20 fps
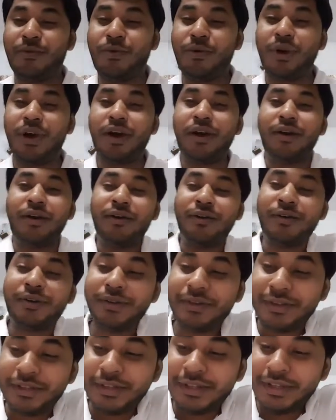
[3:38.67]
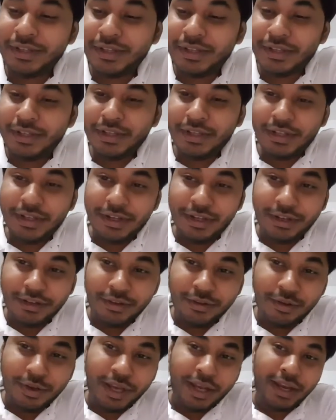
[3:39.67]
Wow,
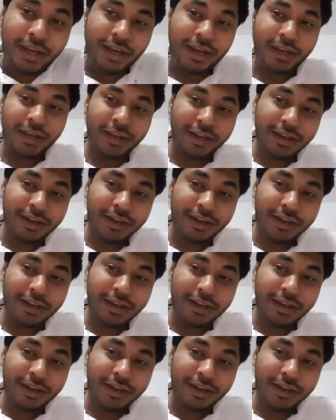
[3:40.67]
look at it,